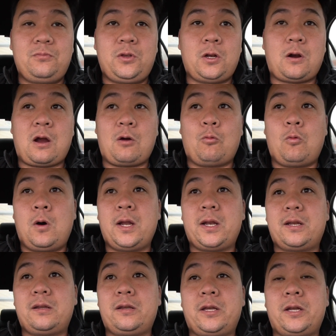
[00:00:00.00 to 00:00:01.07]
you know, I
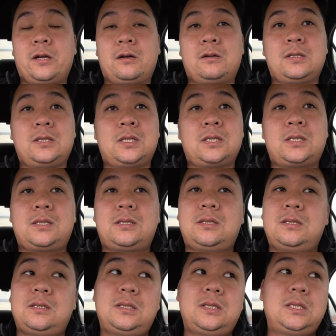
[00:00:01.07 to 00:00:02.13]
want, you know, and
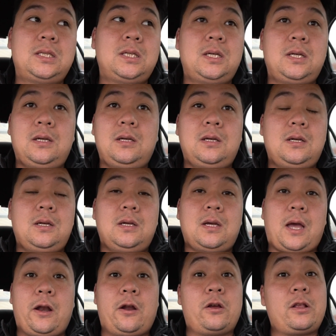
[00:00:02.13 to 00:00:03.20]
just,
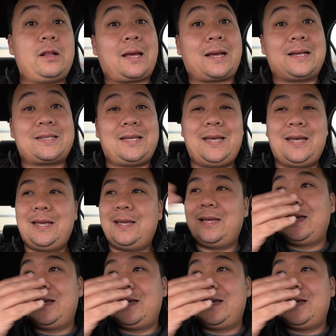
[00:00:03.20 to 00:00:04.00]
I know, like I said,